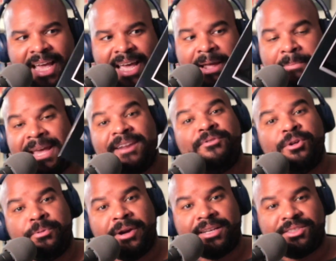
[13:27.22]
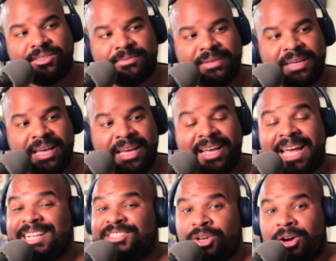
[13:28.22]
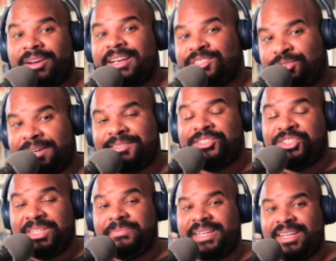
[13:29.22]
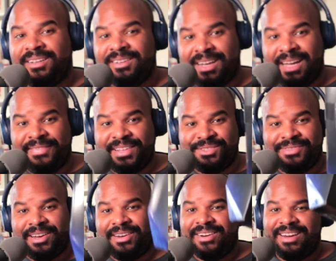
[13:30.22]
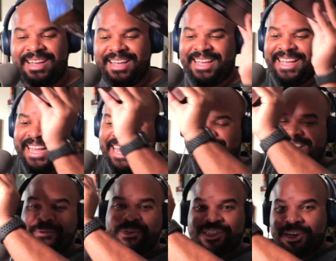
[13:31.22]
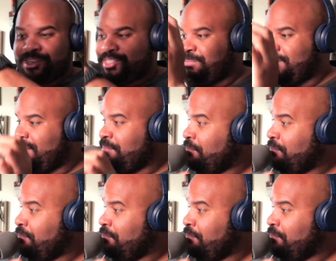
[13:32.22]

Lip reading: And I paid full price. And Target tried to G me on this figure, and they were charging me